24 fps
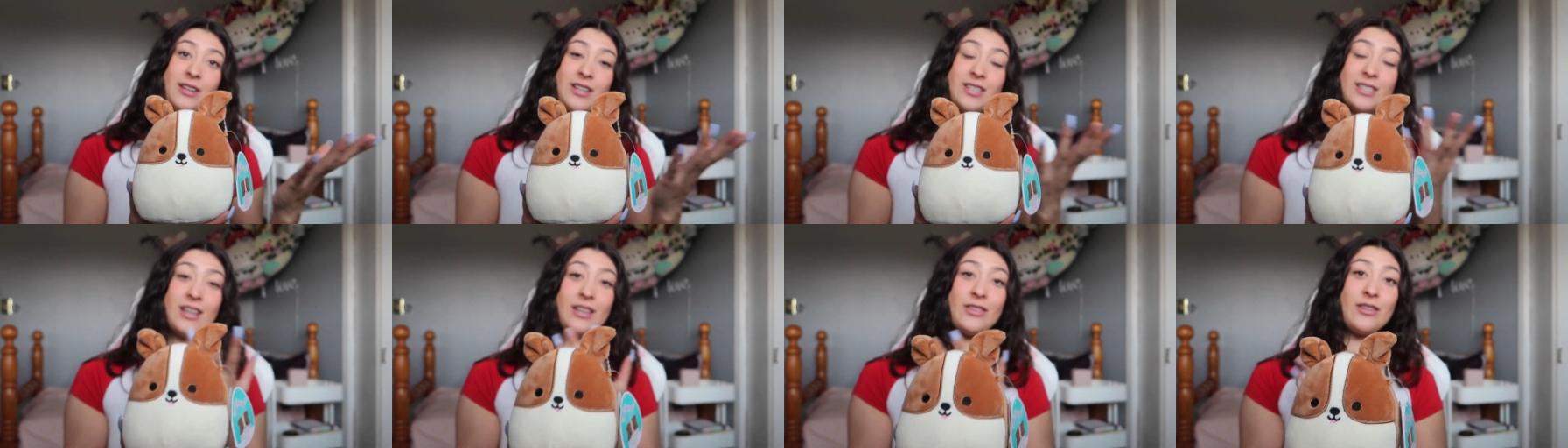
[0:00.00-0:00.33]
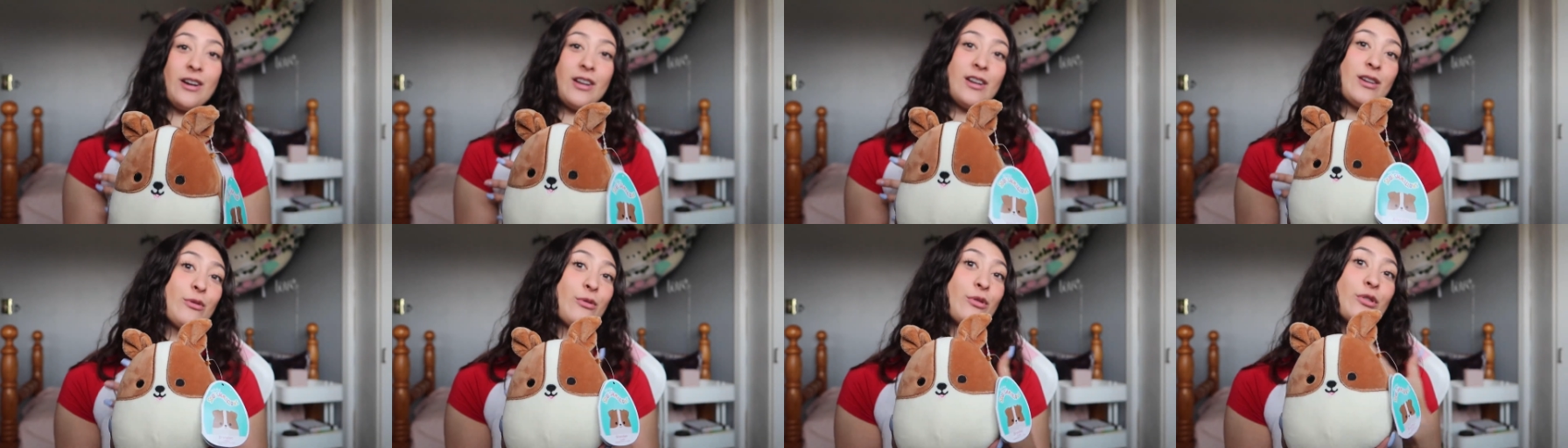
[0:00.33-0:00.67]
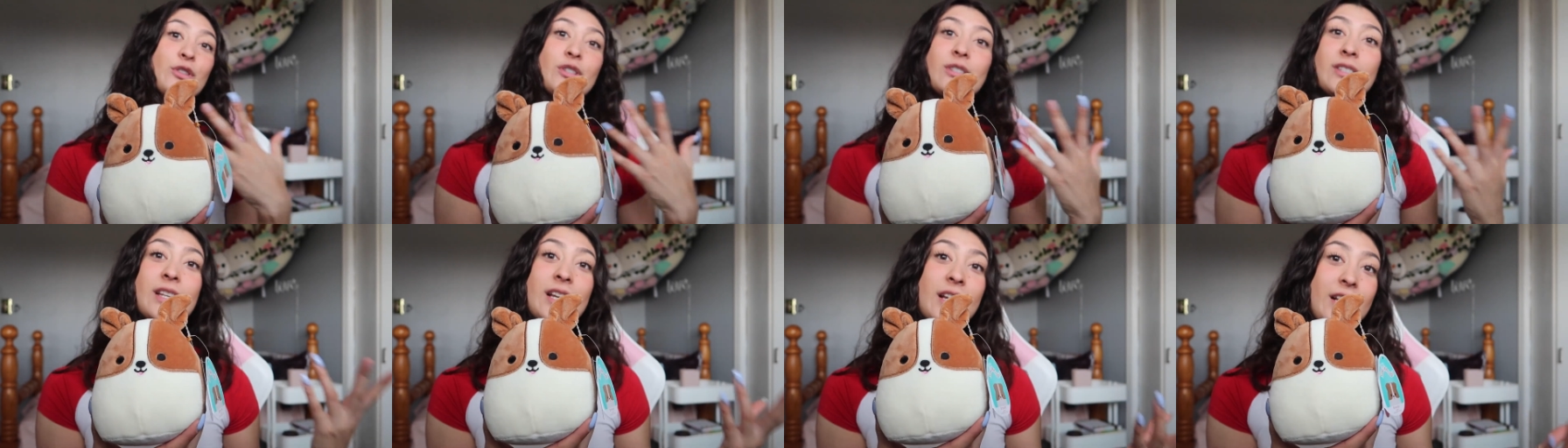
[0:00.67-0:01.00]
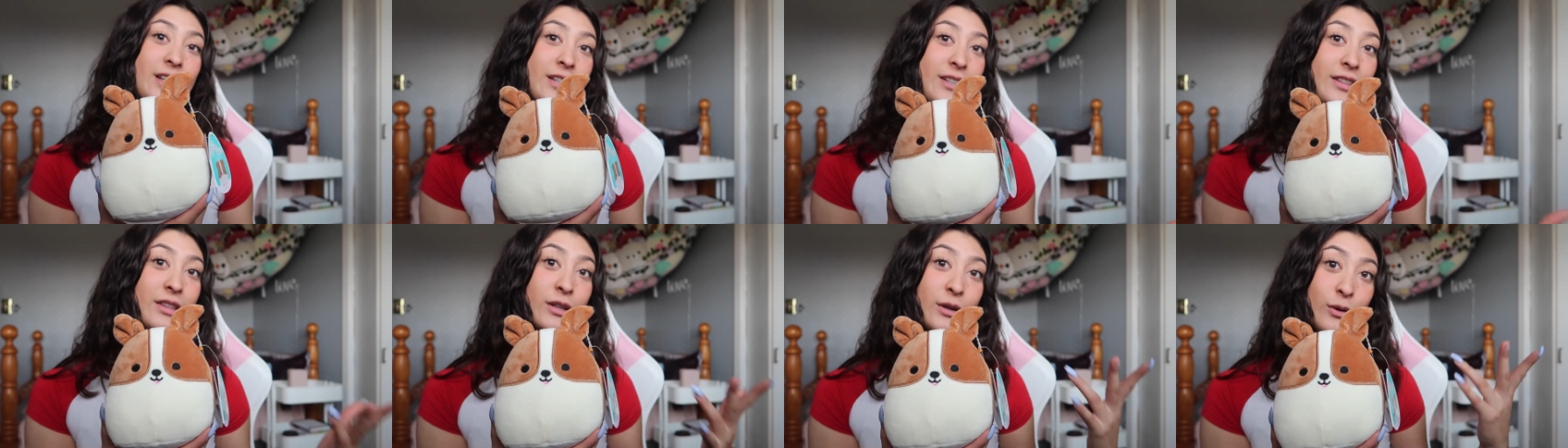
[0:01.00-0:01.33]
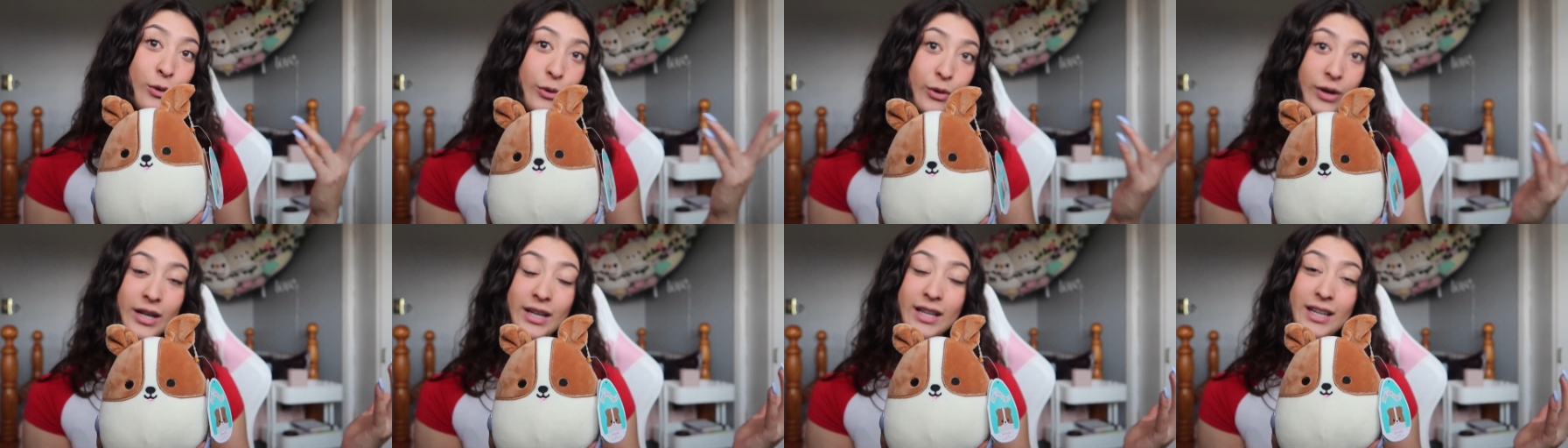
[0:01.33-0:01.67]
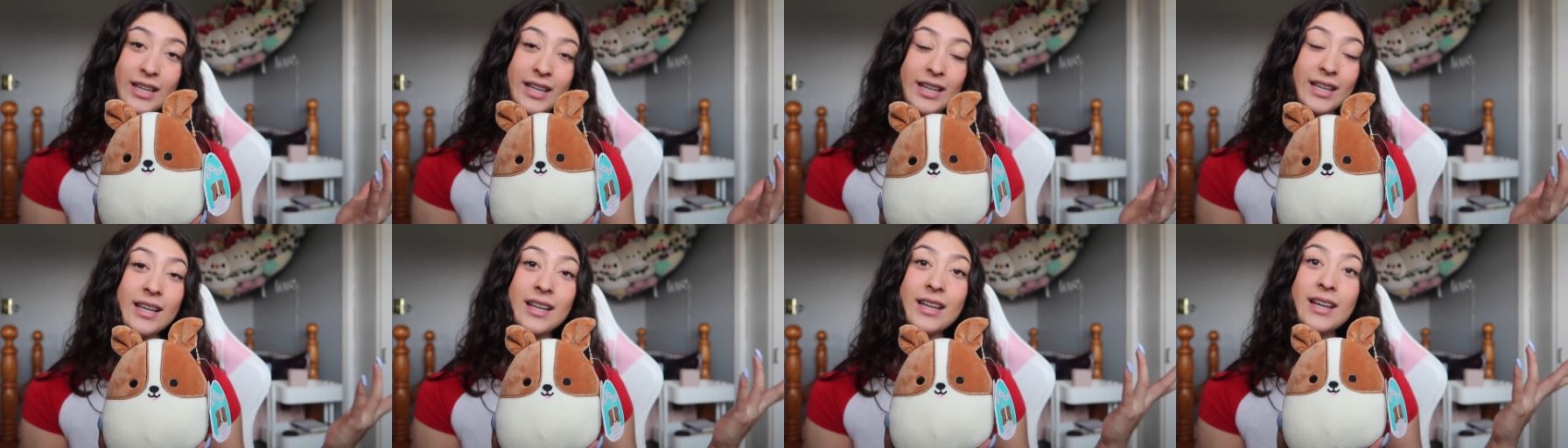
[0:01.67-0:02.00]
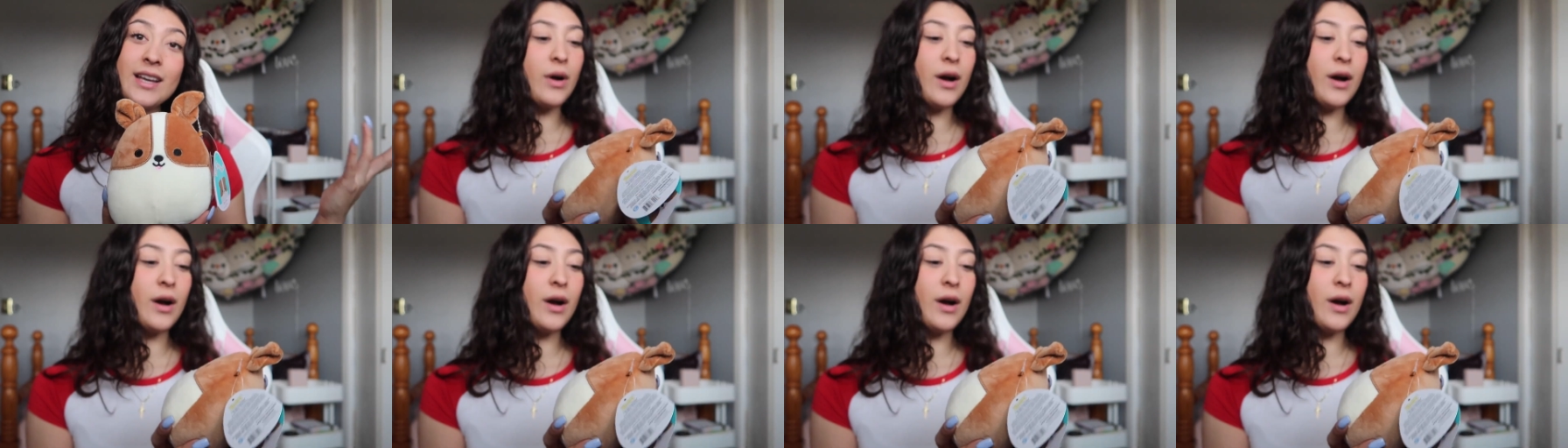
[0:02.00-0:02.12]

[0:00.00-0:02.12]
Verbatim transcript: because I thought it was just like the corgi,